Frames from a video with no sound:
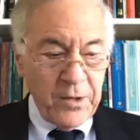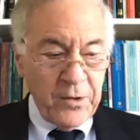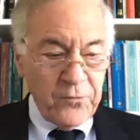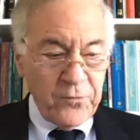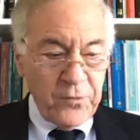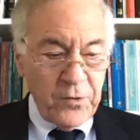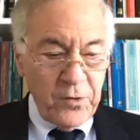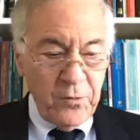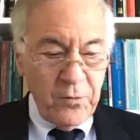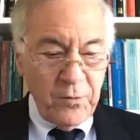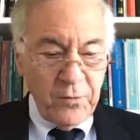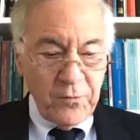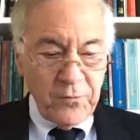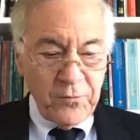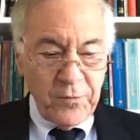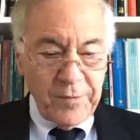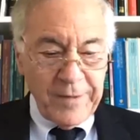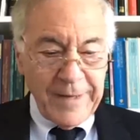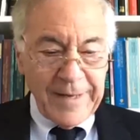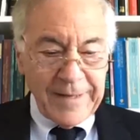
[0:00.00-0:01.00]
So
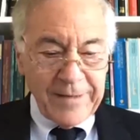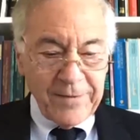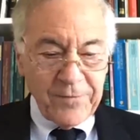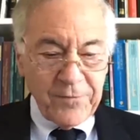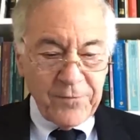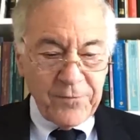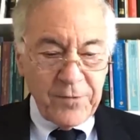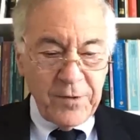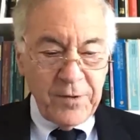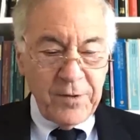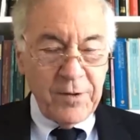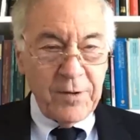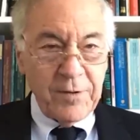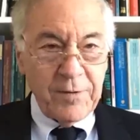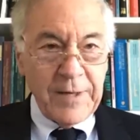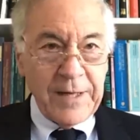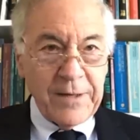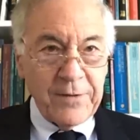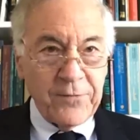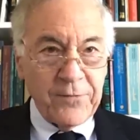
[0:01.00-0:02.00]
that's
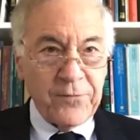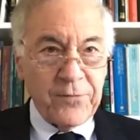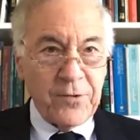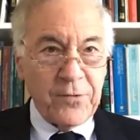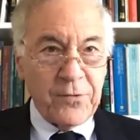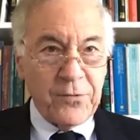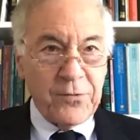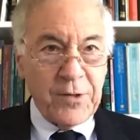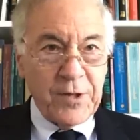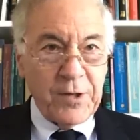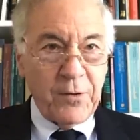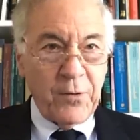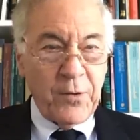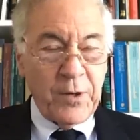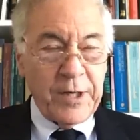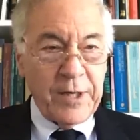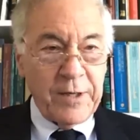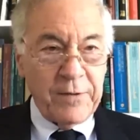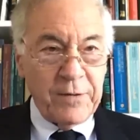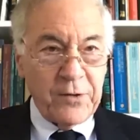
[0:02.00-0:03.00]
the
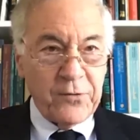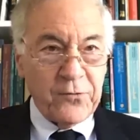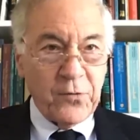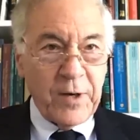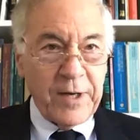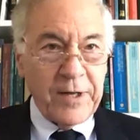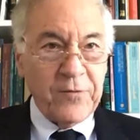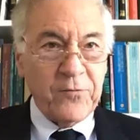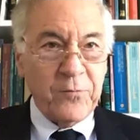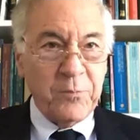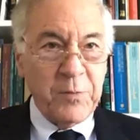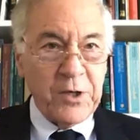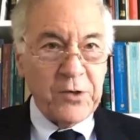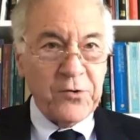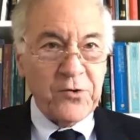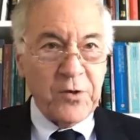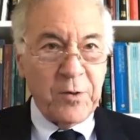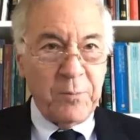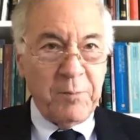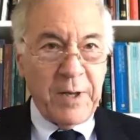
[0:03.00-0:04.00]
theory and the
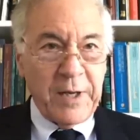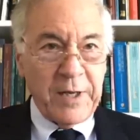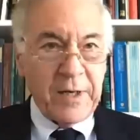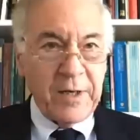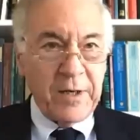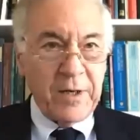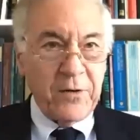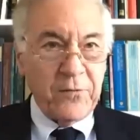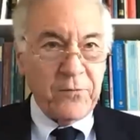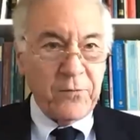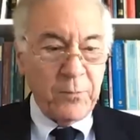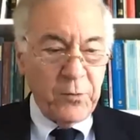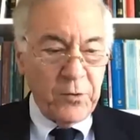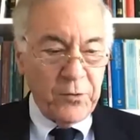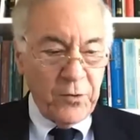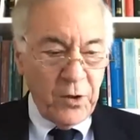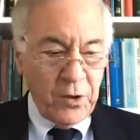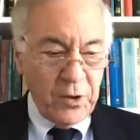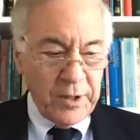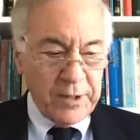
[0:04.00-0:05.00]
transmission mechanism
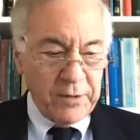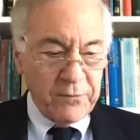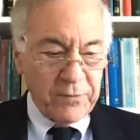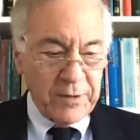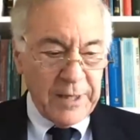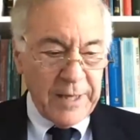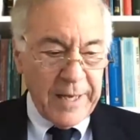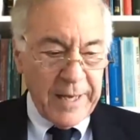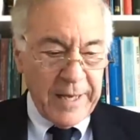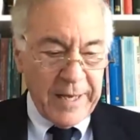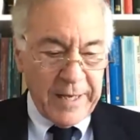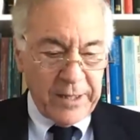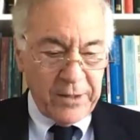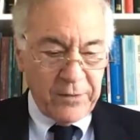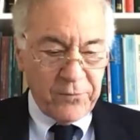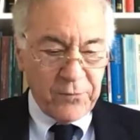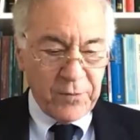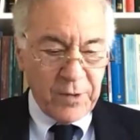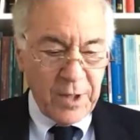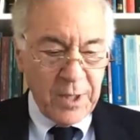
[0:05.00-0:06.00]
with all these
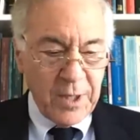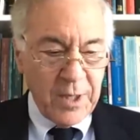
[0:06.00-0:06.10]
lags.